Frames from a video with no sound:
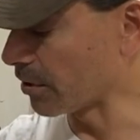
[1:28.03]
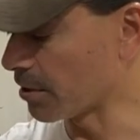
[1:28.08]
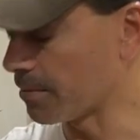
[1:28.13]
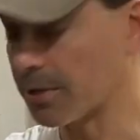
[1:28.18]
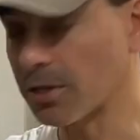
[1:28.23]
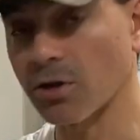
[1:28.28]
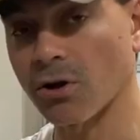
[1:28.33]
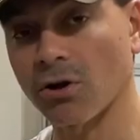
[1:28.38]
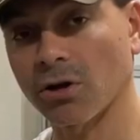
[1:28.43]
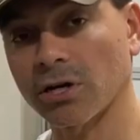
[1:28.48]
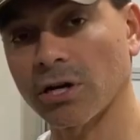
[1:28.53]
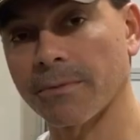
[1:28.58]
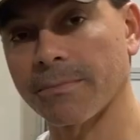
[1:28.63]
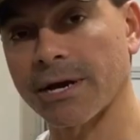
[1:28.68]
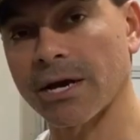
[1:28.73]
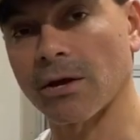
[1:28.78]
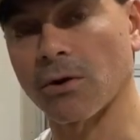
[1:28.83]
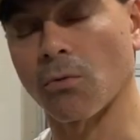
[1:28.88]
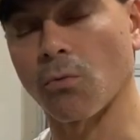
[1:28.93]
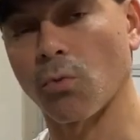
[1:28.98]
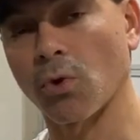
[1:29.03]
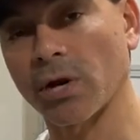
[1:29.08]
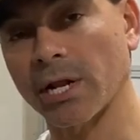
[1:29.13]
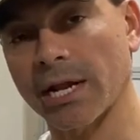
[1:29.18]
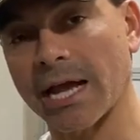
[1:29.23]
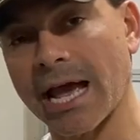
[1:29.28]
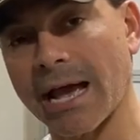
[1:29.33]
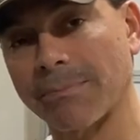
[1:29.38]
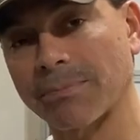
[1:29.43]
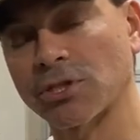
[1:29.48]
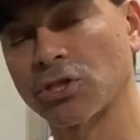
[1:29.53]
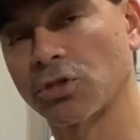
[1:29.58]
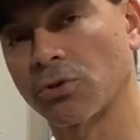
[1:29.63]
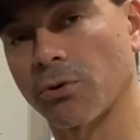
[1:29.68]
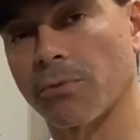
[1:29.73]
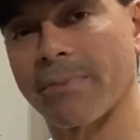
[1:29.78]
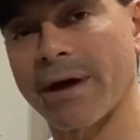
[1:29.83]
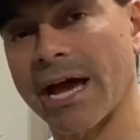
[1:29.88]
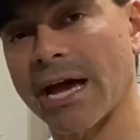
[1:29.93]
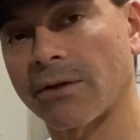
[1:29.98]
going to be talking about what happens to
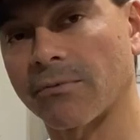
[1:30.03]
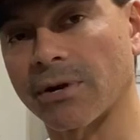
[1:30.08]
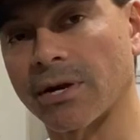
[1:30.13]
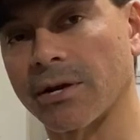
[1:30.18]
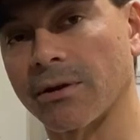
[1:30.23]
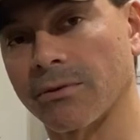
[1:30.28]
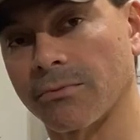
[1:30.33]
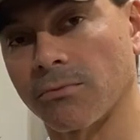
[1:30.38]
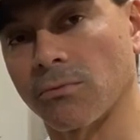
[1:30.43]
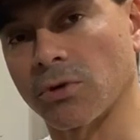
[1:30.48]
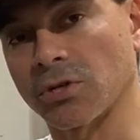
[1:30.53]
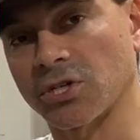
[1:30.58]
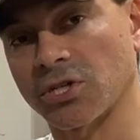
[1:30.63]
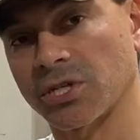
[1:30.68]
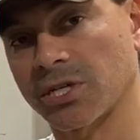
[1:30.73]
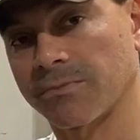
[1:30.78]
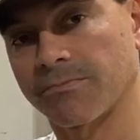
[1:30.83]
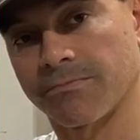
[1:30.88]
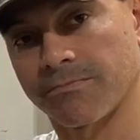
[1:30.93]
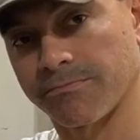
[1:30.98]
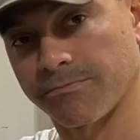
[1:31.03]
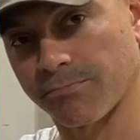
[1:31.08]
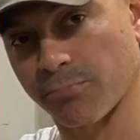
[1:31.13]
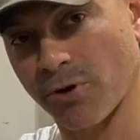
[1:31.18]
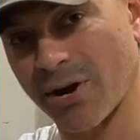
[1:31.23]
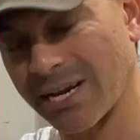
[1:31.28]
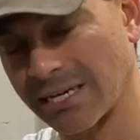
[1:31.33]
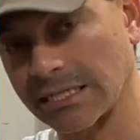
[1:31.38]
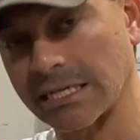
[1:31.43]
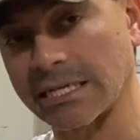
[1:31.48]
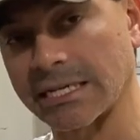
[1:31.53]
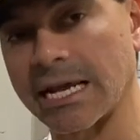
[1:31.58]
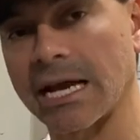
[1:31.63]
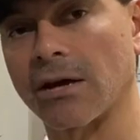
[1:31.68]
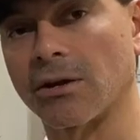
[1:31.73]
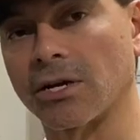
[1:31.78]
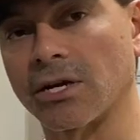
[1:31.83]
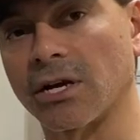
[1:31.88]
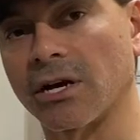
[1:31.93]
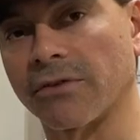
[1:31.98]
a battery which breaks it
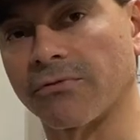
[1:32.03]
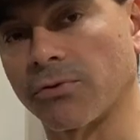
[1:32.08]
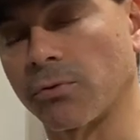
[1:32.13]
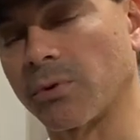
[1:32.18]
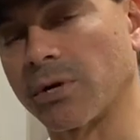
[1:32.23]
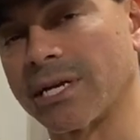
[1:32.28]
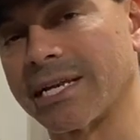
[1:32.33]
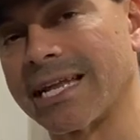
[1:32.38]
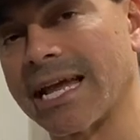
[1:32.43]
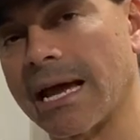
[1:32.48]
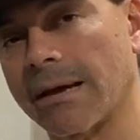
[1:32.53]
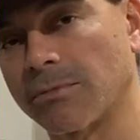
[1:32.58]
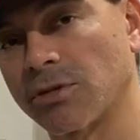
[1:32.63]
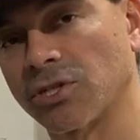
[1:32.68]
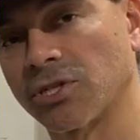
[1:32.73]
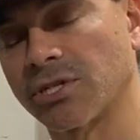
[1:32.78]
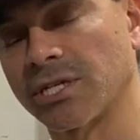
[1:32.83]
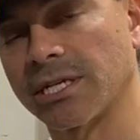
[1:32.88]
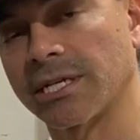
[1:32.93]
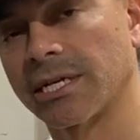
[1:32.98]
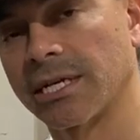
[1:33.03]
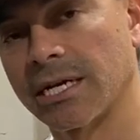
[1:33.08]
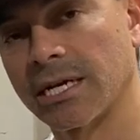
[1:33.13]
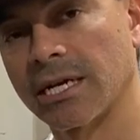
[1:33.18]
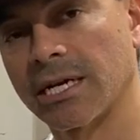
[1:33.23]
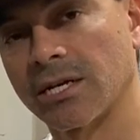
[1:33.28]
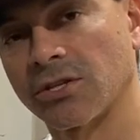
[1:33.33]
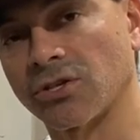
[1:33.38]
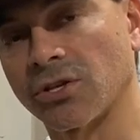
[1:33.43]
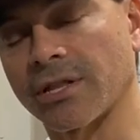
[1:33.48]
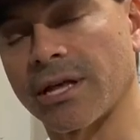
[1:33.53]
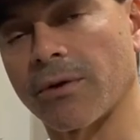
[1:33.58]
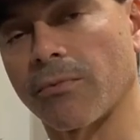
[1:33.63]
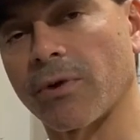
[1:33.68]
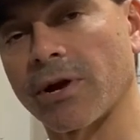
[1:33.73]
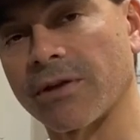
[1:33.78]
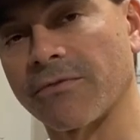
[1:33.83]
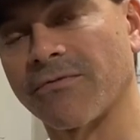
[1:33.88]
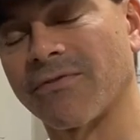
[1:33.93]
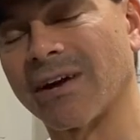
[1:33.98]
down enough to where it damages it, so that
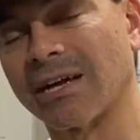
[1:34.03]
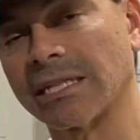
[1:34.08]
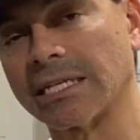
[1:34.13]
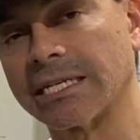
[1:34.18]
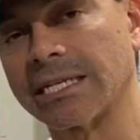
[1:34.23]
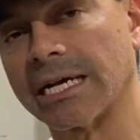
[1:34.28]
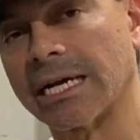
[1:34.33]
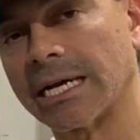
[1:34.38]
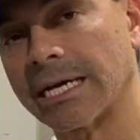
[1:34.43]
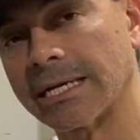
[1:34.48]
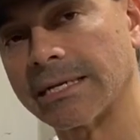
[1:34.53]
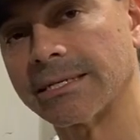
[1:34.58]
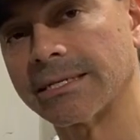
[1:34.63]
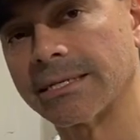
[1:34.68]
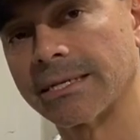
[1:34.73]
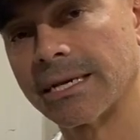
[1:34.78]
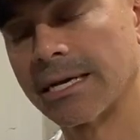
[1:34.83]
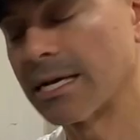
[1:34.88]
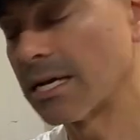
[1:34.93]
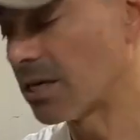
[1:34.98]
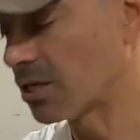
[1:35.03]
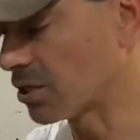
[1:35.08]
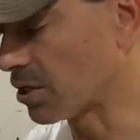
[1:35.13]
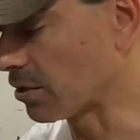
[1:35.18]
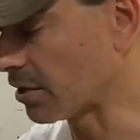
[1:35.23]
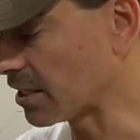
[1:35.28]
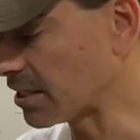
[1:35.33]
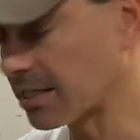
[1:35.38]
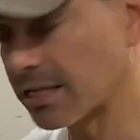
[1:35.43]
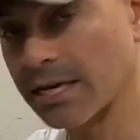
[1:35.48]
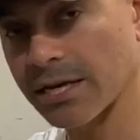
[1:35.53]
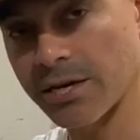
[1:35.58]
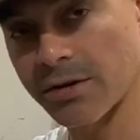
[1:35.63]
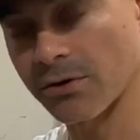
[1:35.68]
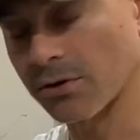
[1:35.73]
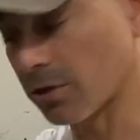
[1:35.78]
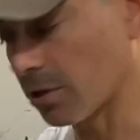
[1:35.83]
way it finally dies. So let's get here